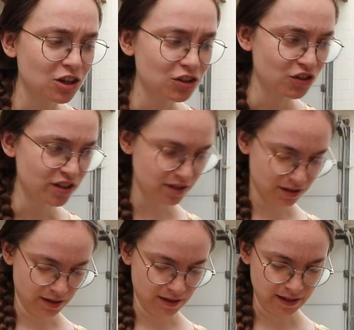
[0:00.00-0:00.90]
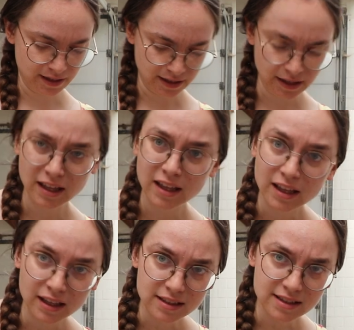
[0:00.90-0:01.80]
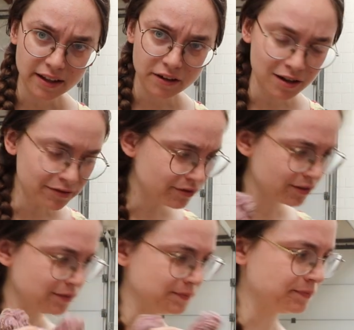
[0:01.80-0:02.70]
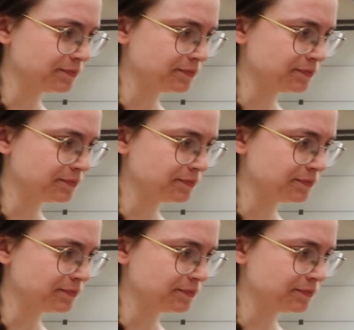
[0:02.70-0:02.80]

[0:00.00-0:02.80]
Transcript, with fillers: contrast. Is that enough?